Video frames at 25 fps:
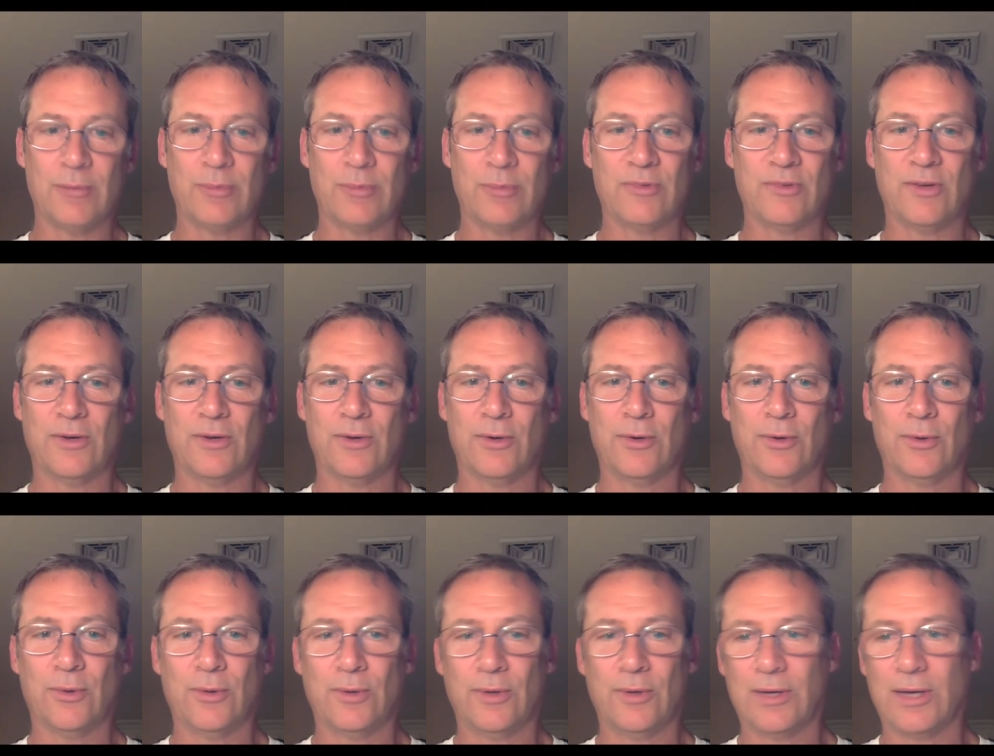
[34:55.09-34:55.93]

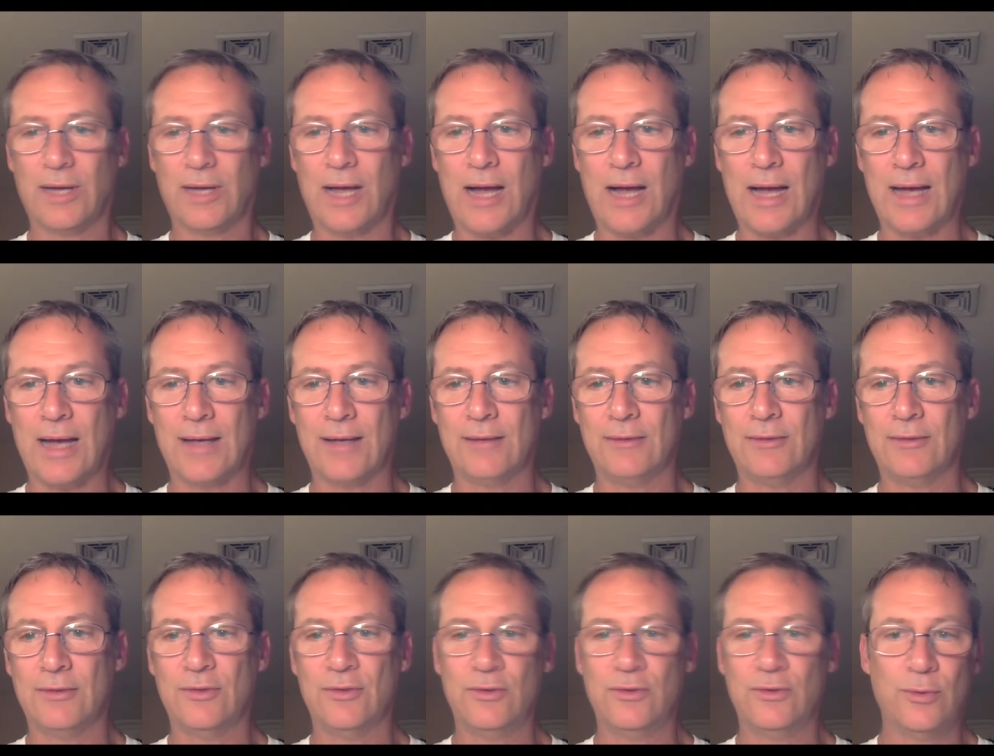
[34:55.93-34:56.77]
So I
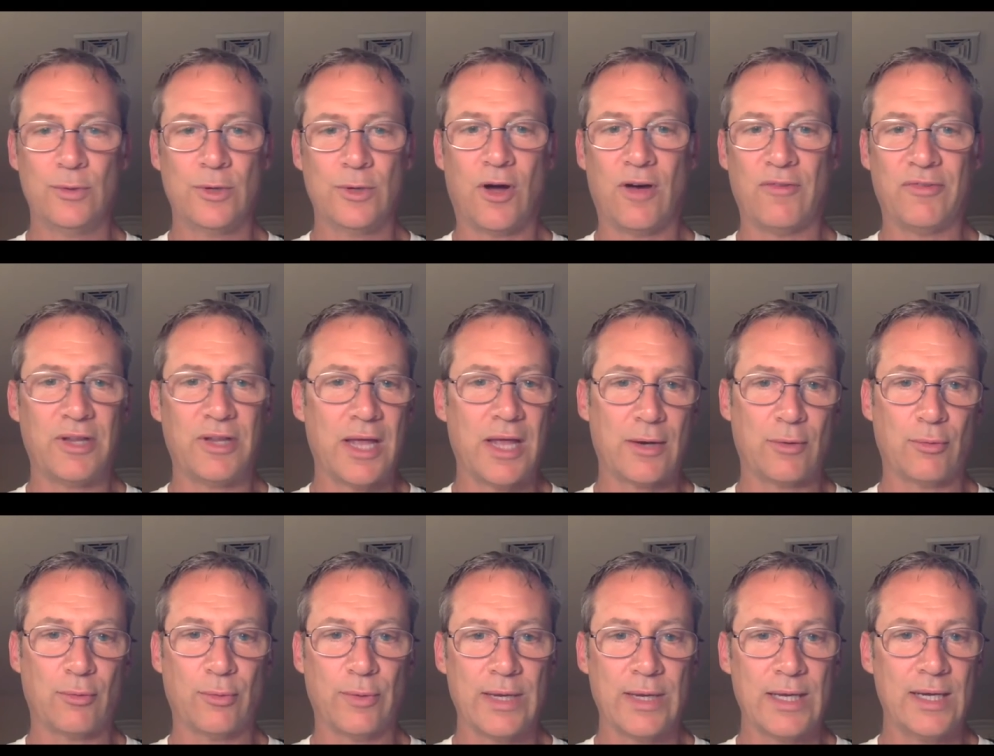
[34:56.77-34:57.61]
do an awful lot of
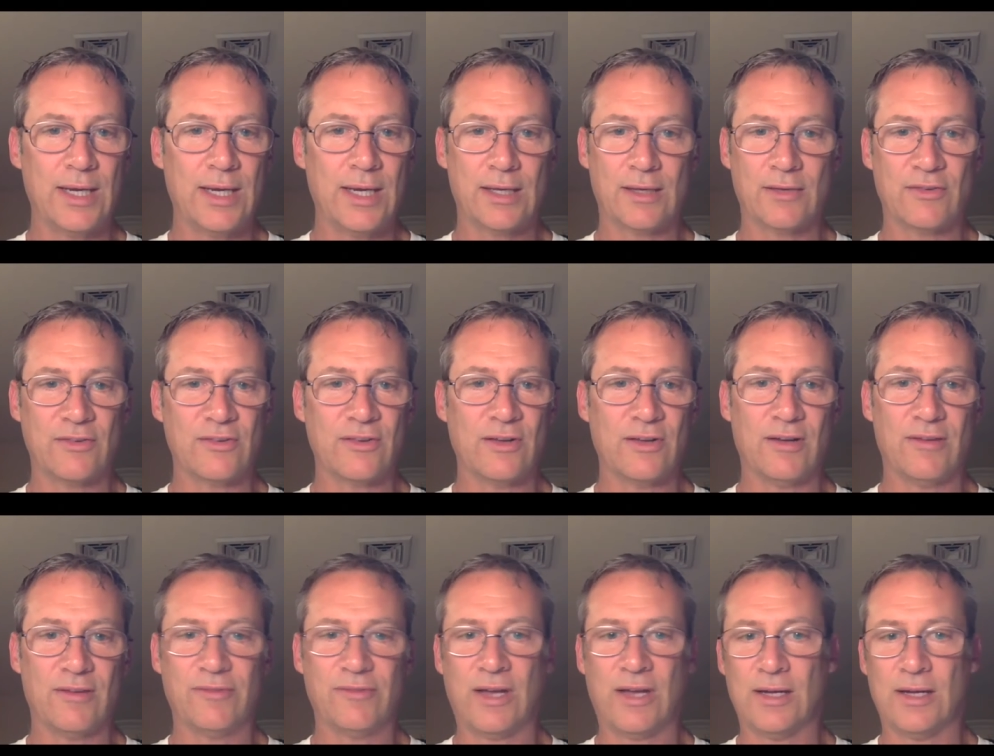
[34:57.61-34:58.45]
reading and
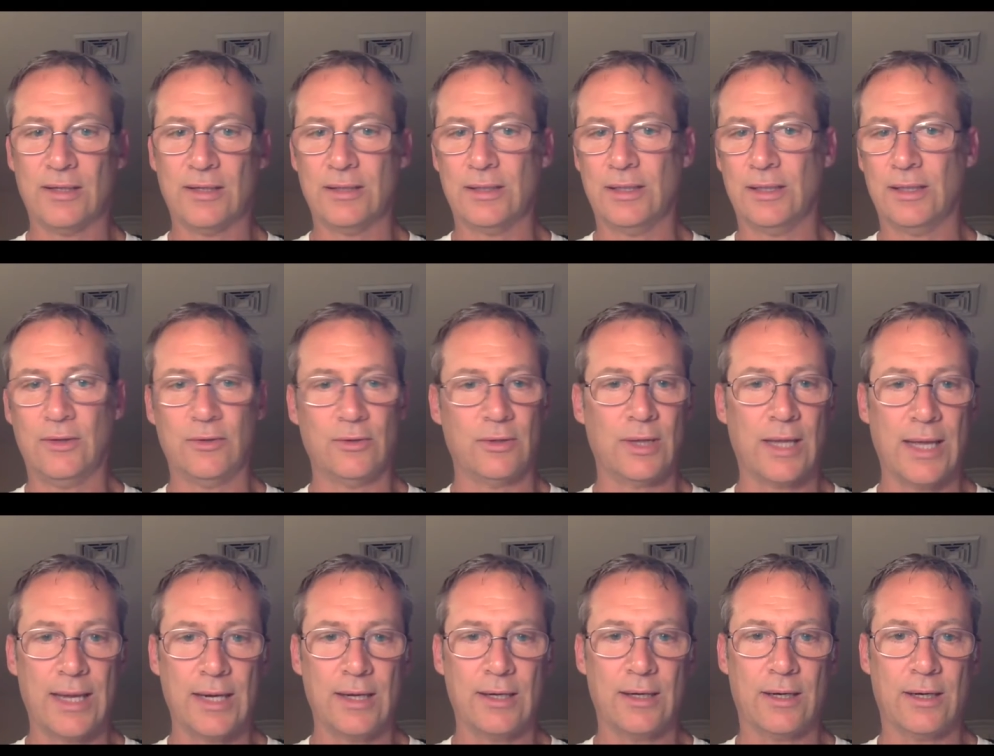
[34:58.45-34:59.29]
stuff, either
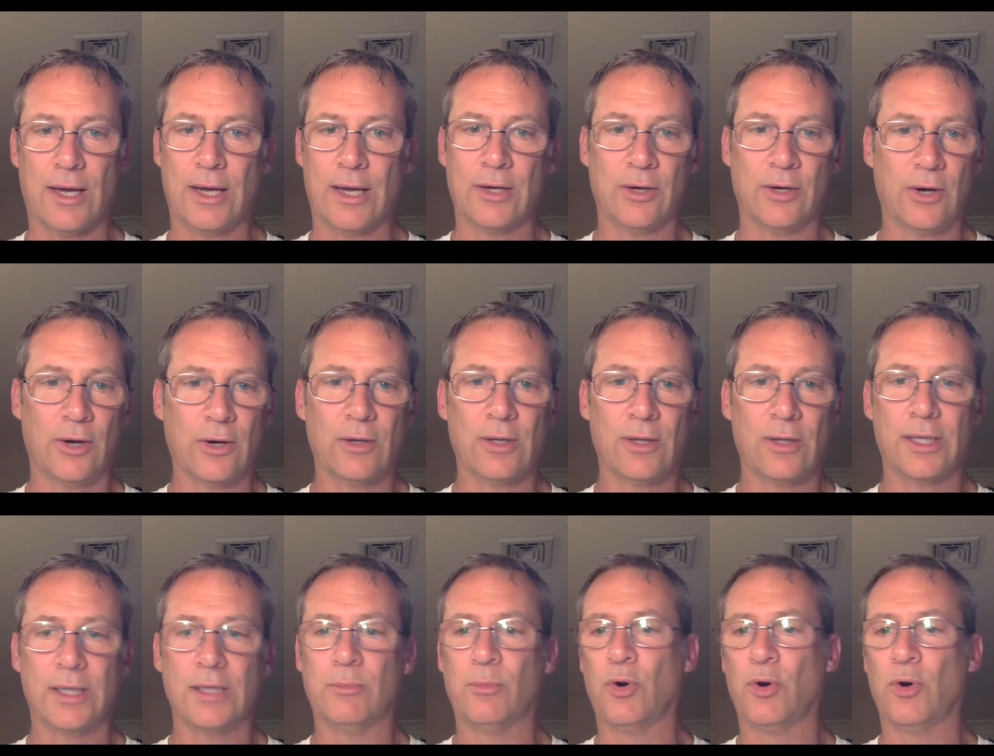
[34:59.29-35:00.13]
late at night or early
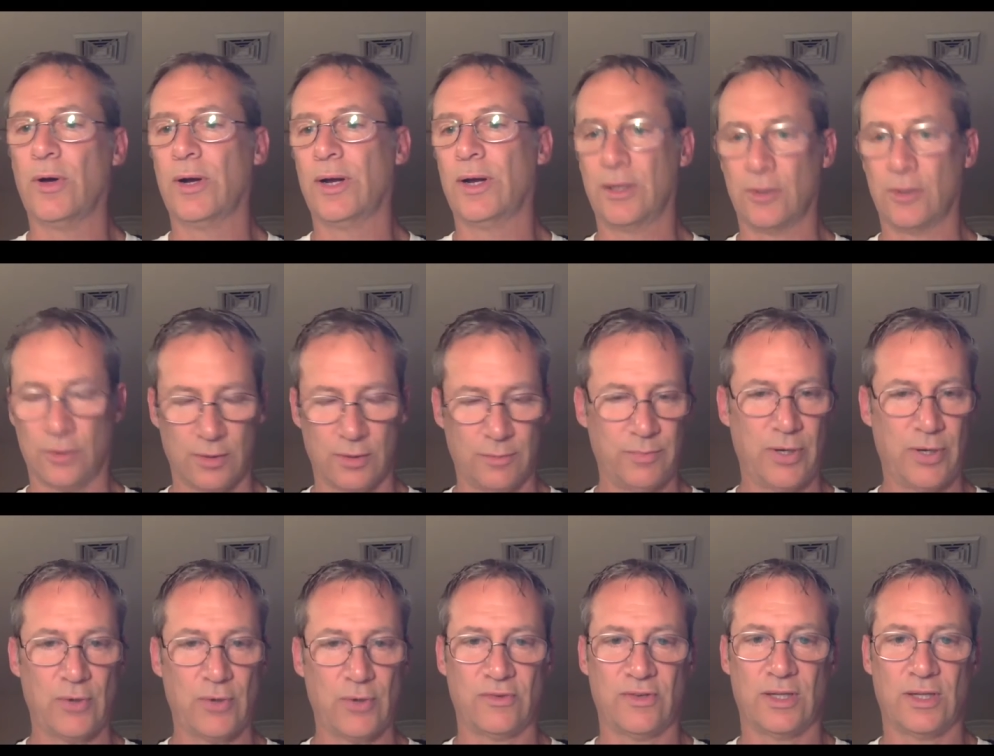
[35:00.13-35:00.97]
in the morning, or
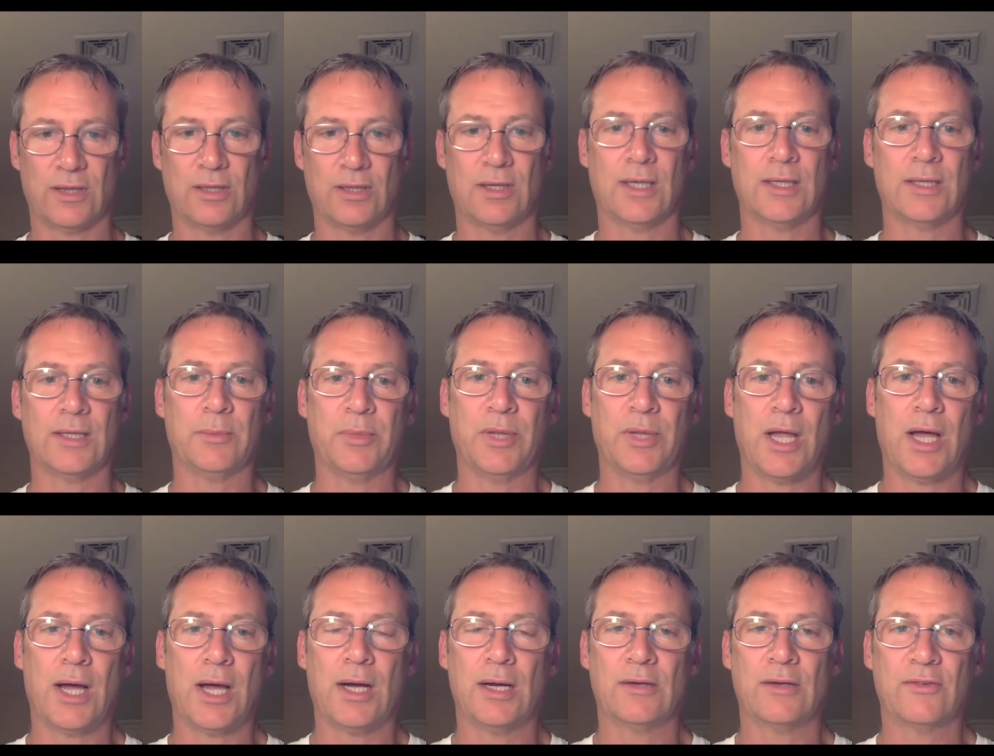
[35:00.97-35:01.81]
posting on the
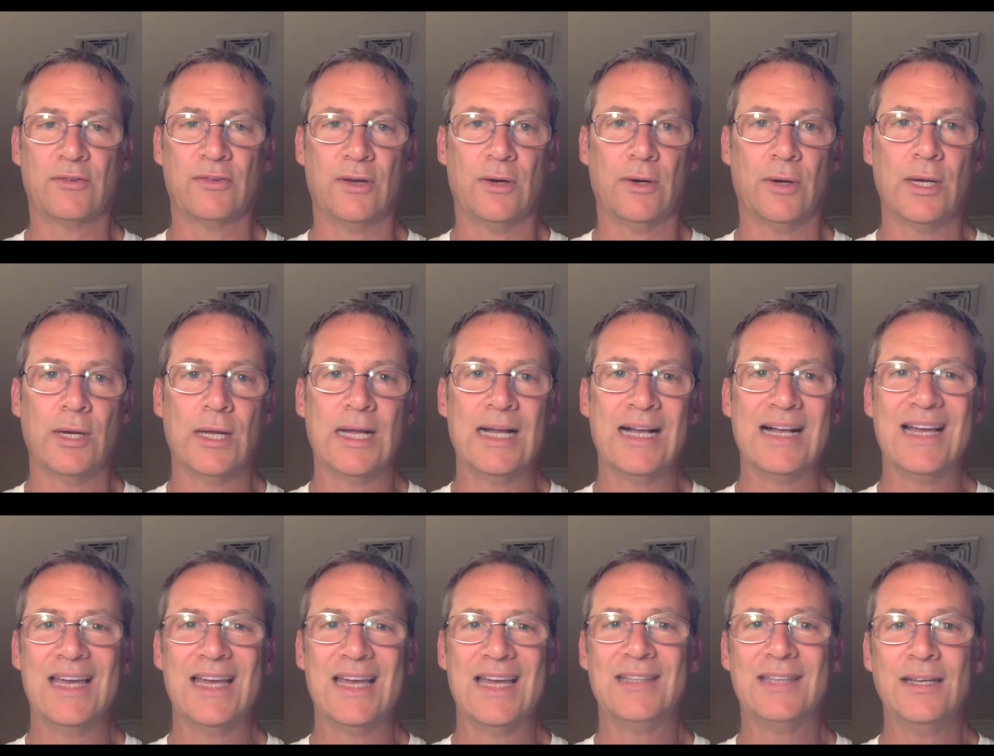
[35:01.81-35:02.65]
blog. So
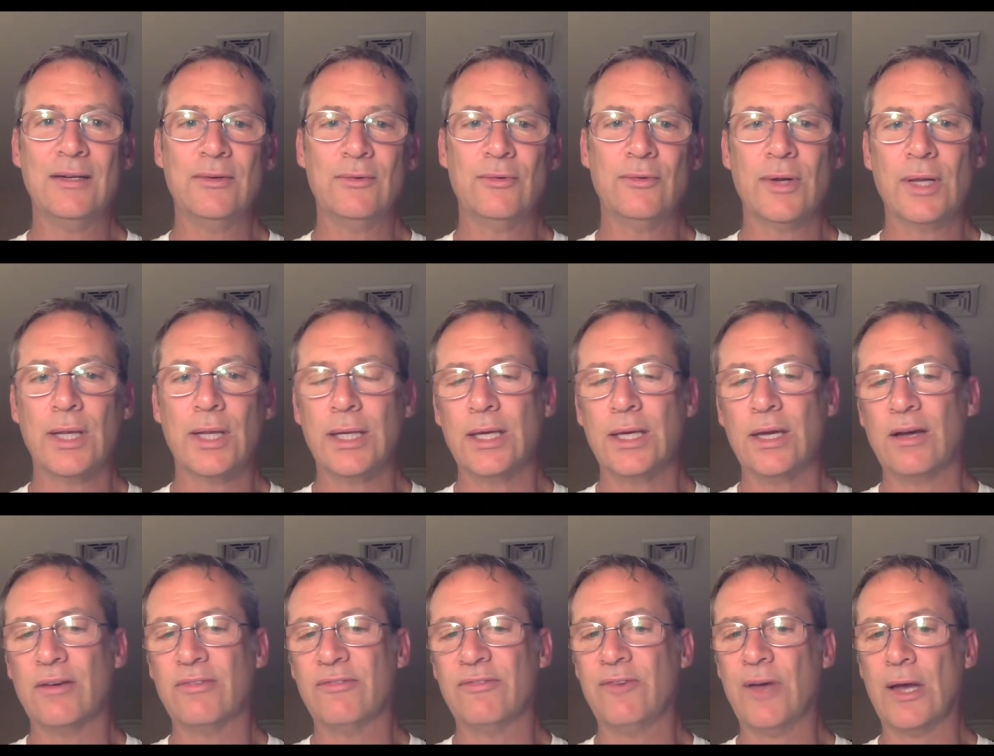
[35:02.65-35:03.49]
it didn't really
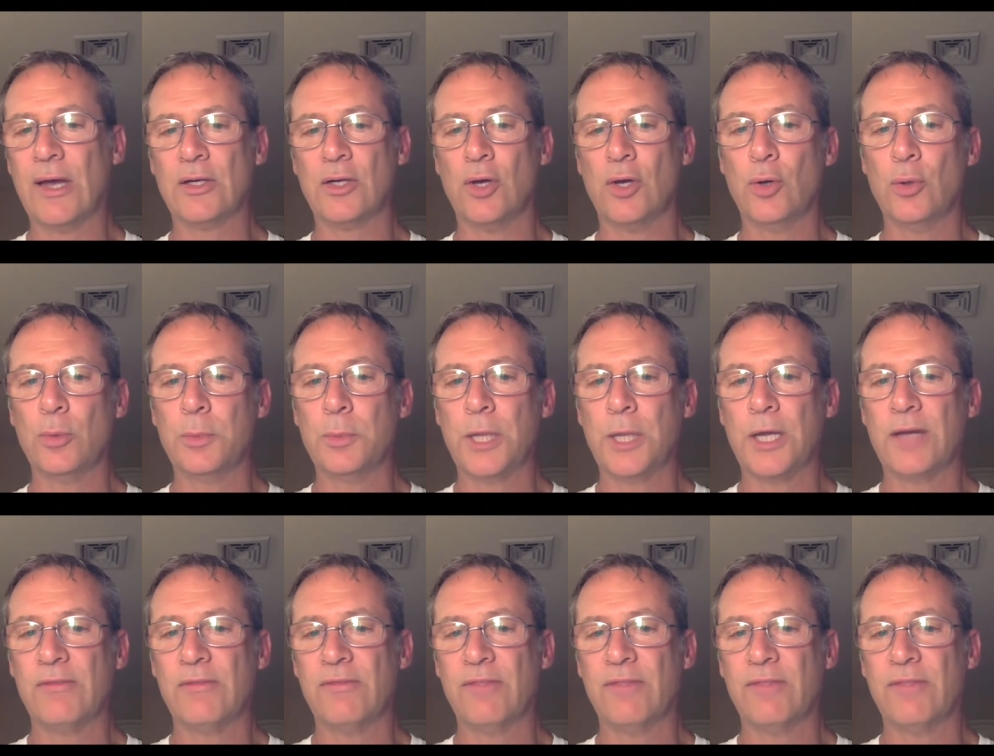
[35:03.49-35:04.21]
affect home life